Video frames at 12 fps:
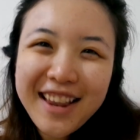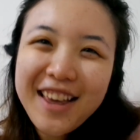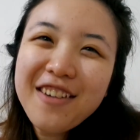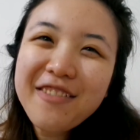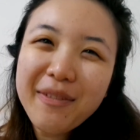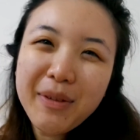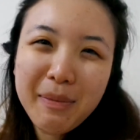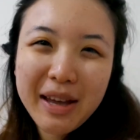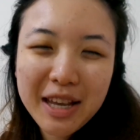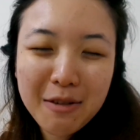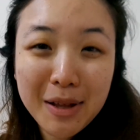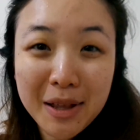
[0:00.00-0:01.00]
Hello
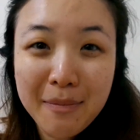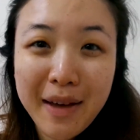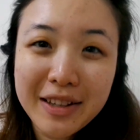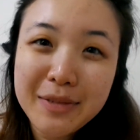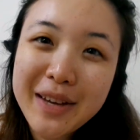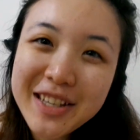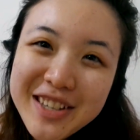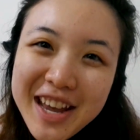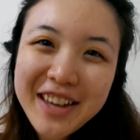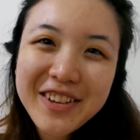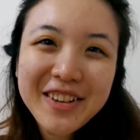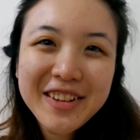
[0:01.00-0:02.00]
everybody, welcome back to my
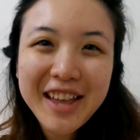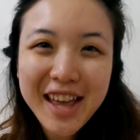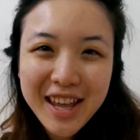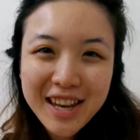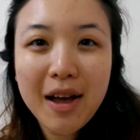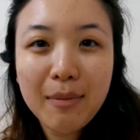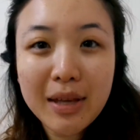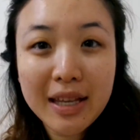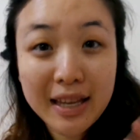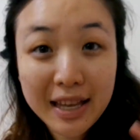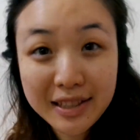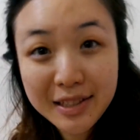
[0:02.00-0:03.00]
channel, and I'm
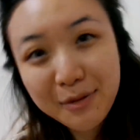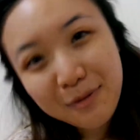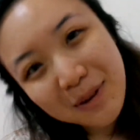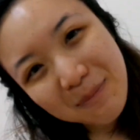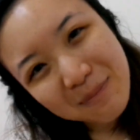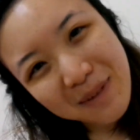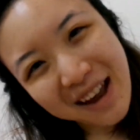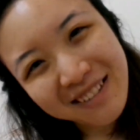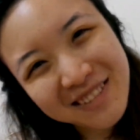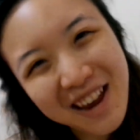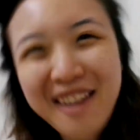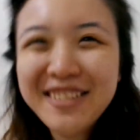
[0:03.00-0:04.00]
in a different
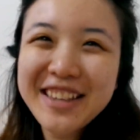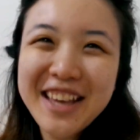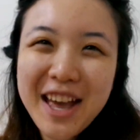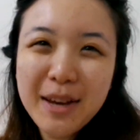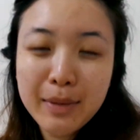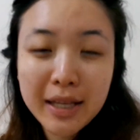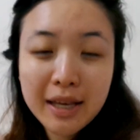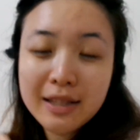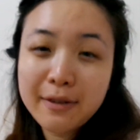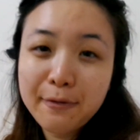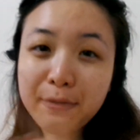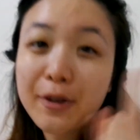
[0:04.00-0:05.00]
background again
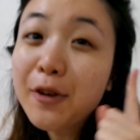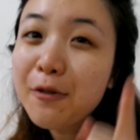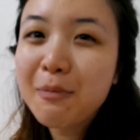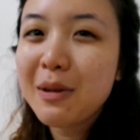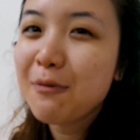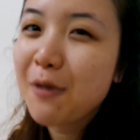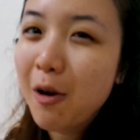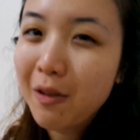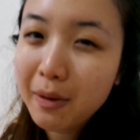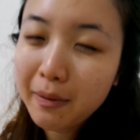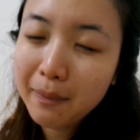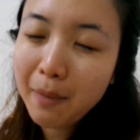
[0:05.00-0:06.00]
because if you've been
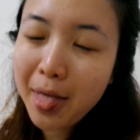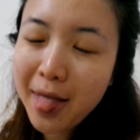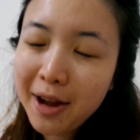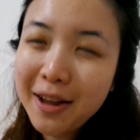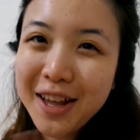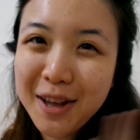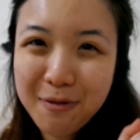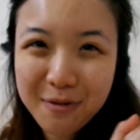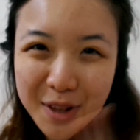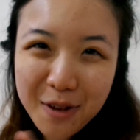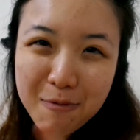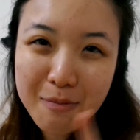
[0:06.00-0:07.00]
following if
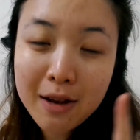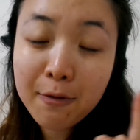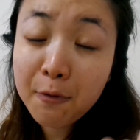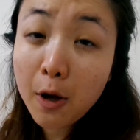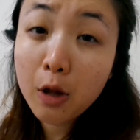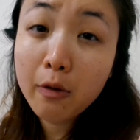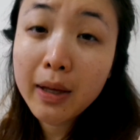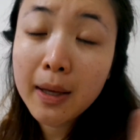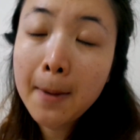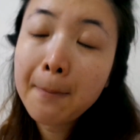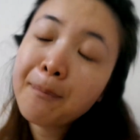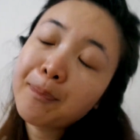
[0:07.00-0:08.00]
you've been following
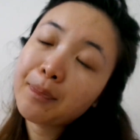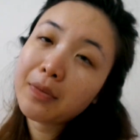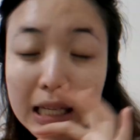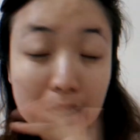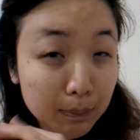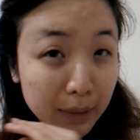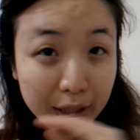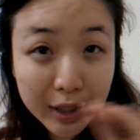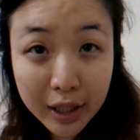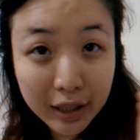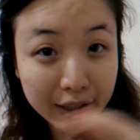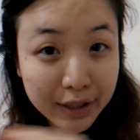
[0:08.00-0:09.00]
my
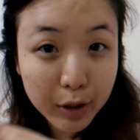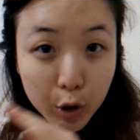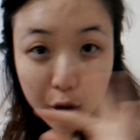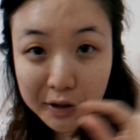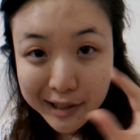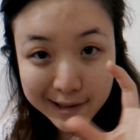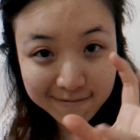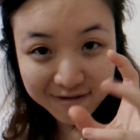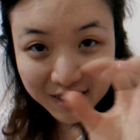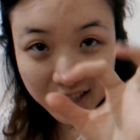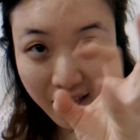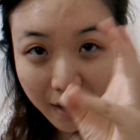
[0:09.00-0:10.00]
tongue is just
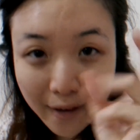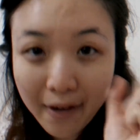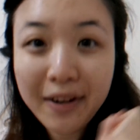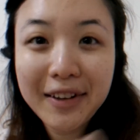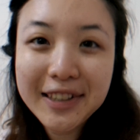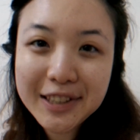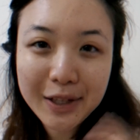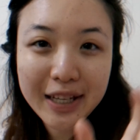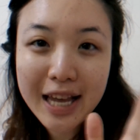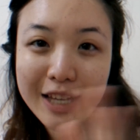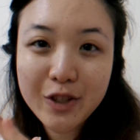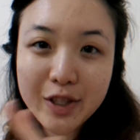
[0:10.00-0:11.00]
so I
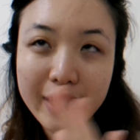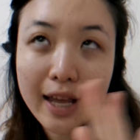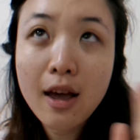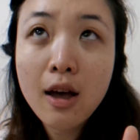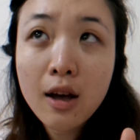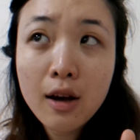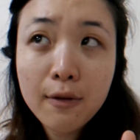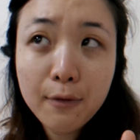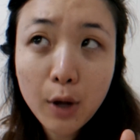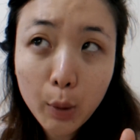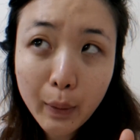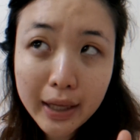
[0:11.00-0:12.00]
can't just say
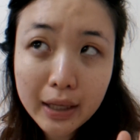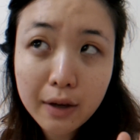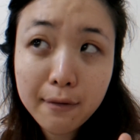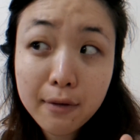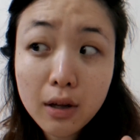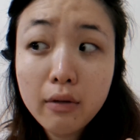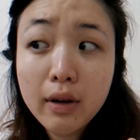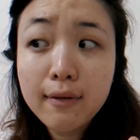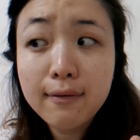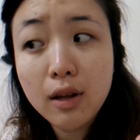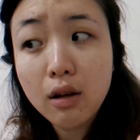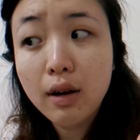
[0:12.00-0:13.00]
following following
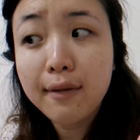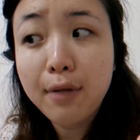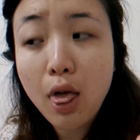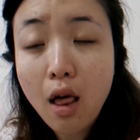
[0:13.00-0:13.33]
following